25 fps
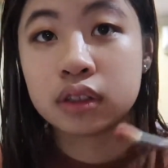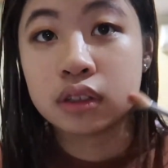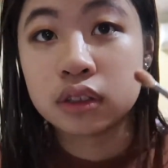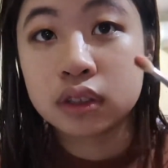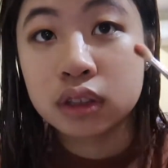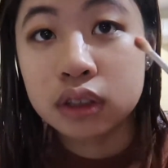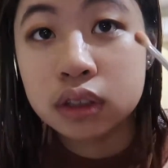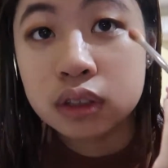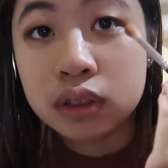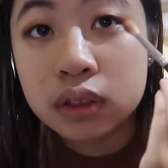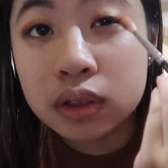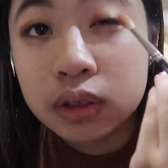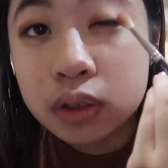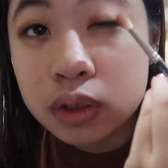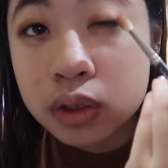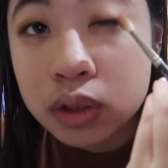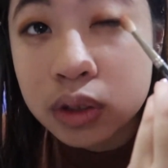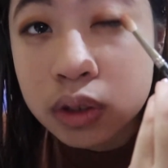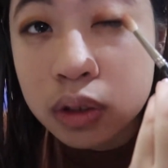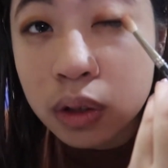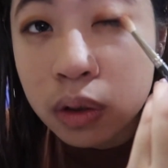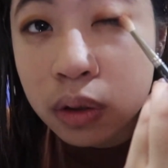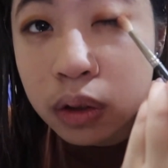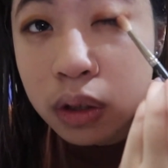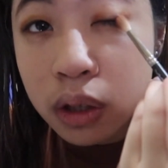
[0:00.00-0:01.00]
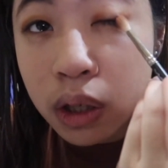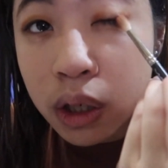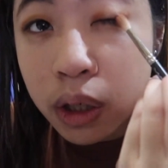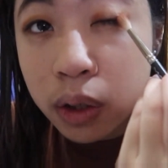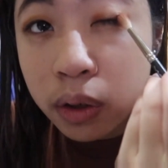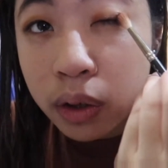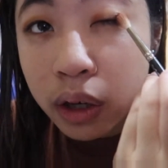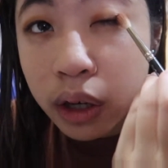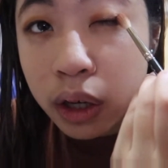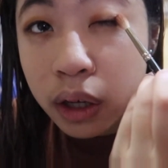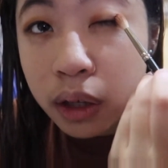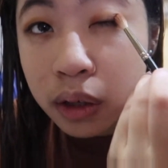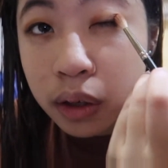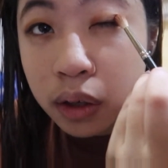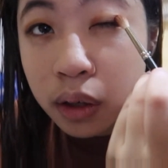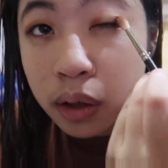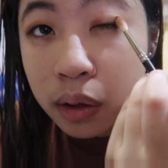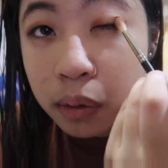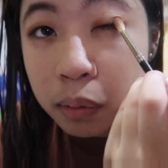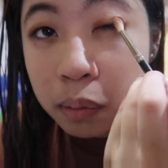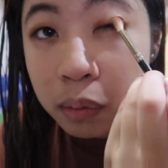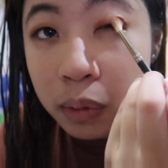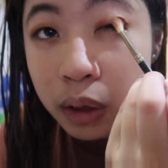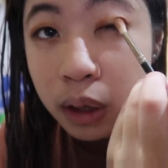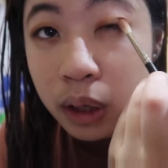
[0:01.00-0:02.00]
just to show that red,
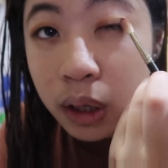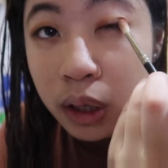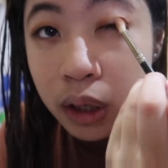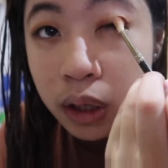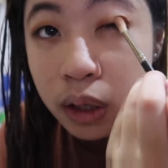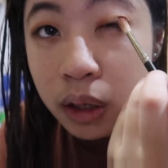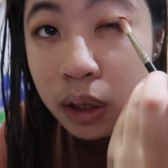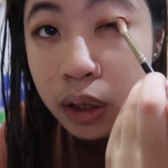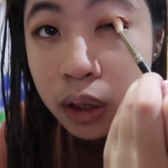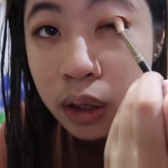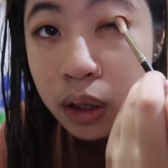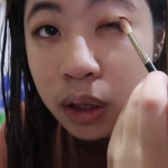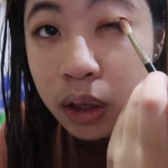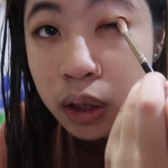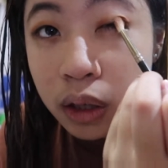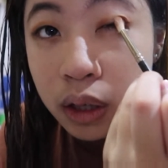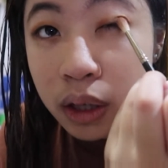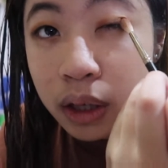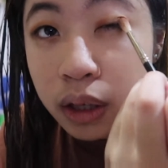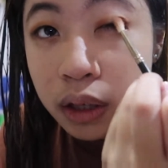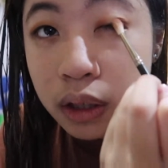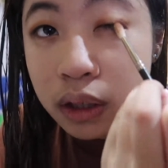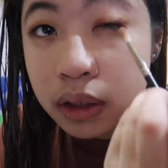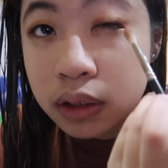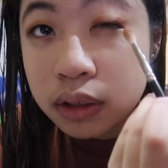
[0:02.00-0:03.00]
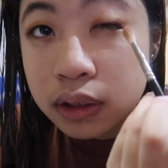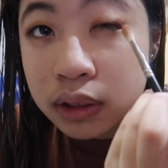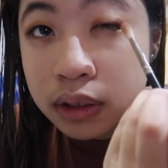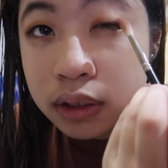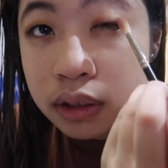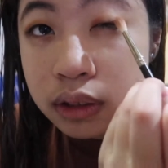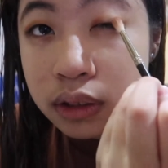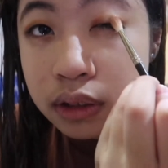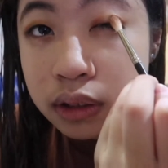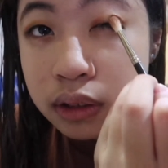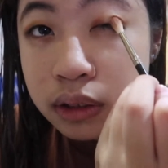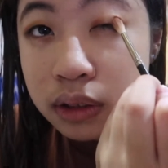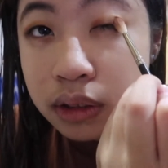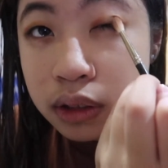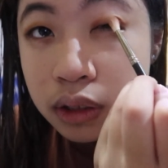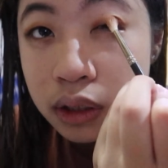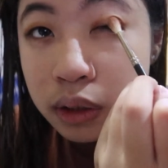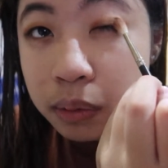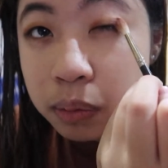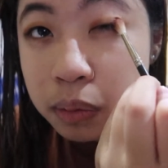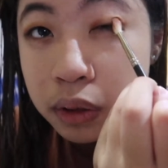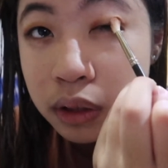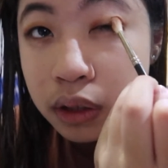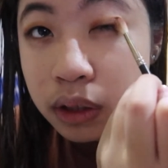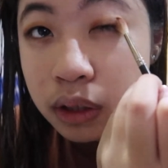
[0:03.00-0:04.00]
but like
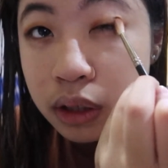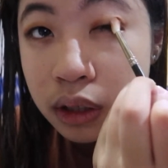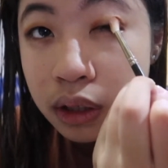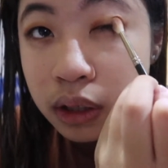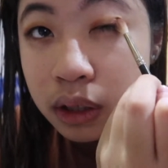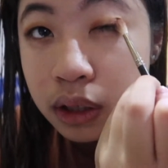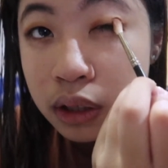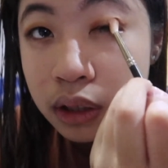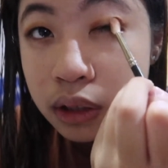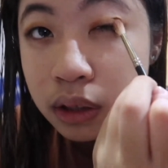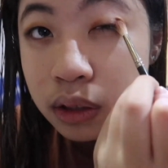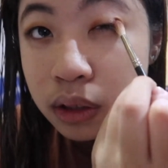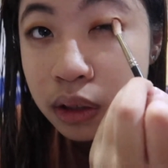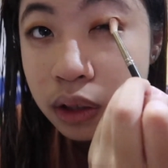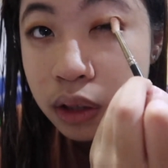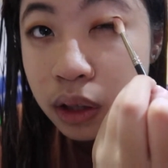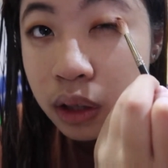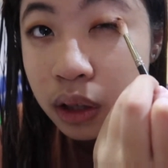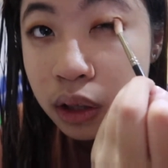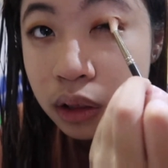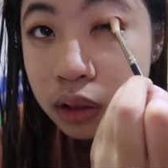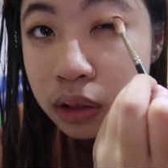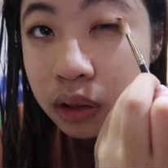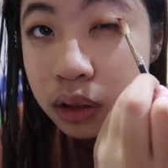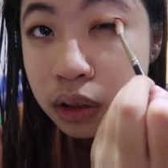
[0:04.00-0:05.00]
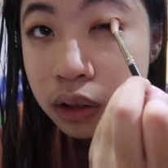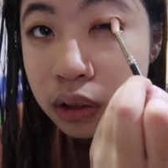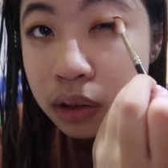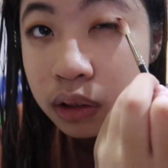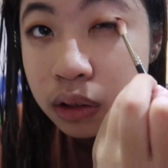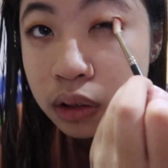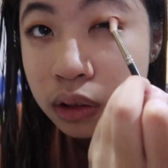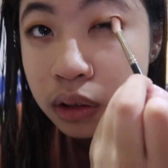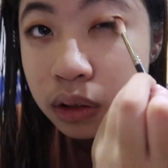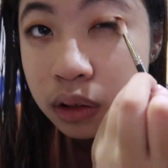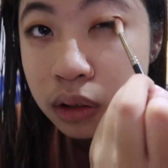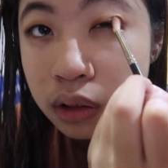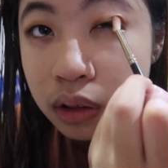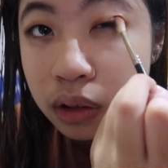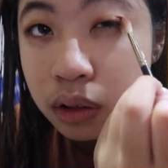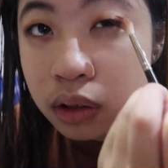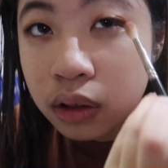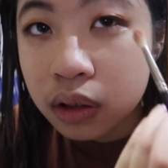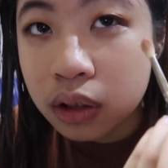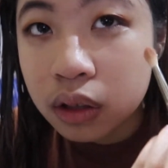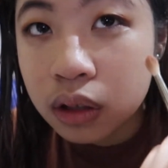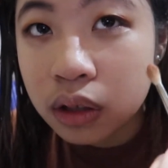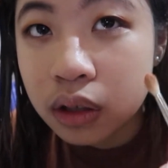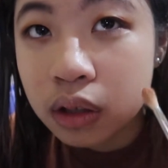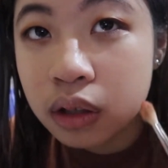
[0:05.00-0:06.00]
deepening it a little.
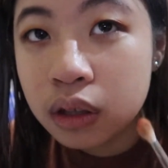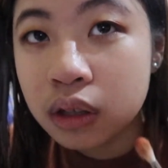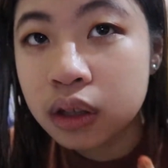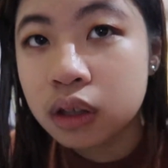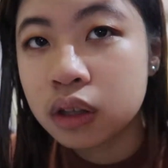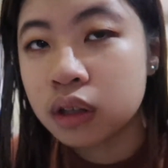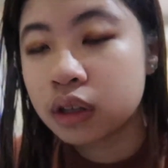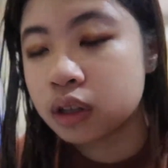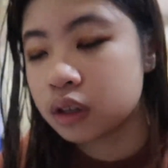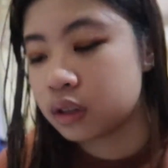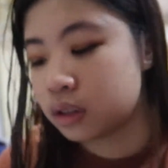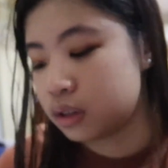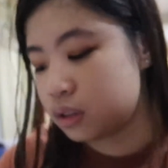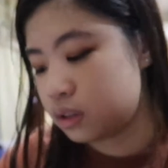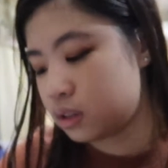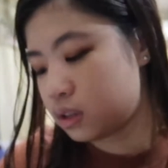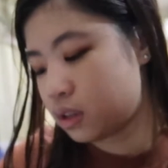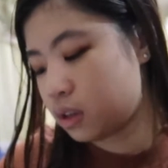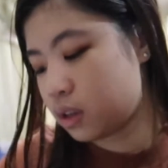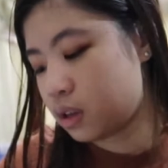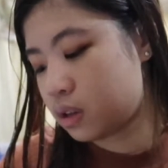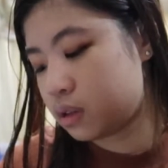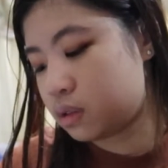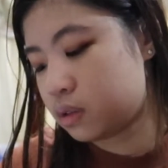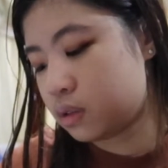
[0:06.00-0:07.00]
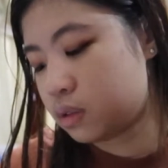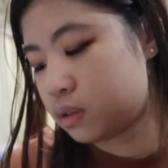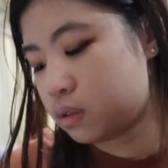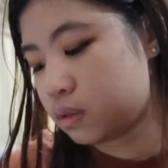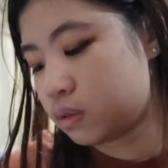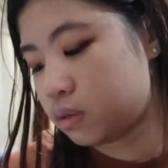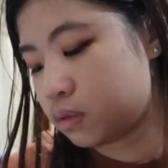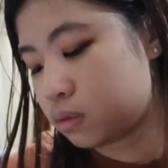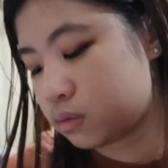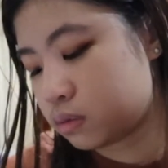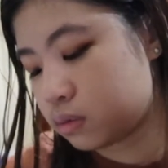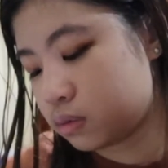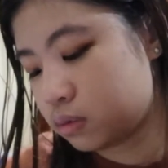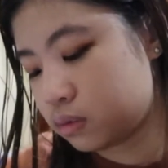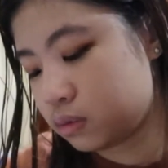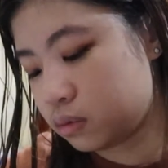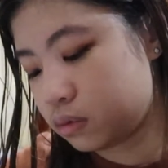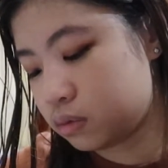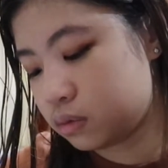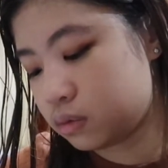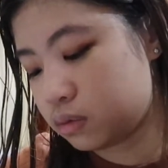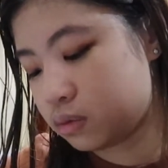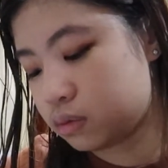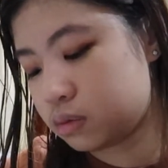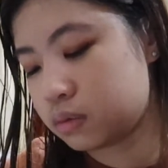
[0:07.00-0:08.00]
I don't know,
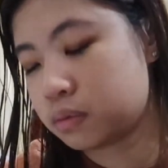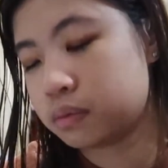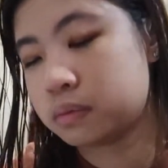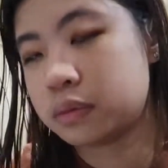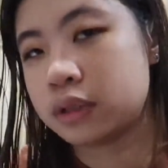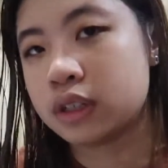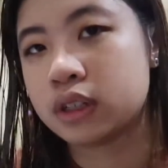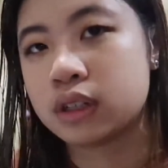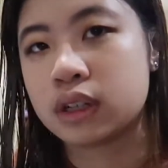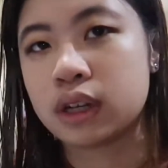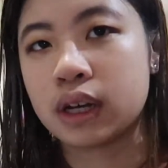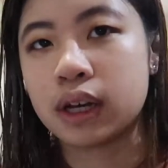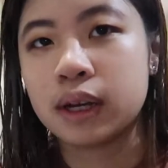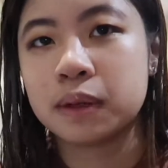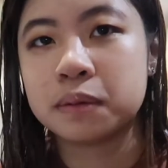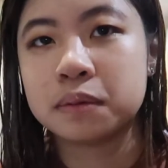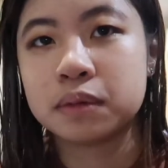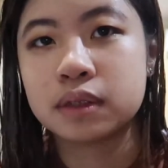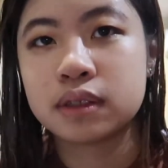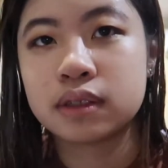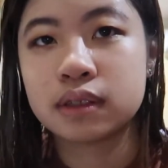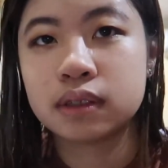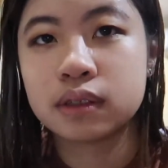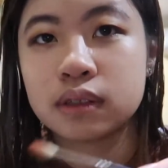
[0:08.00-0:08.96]
because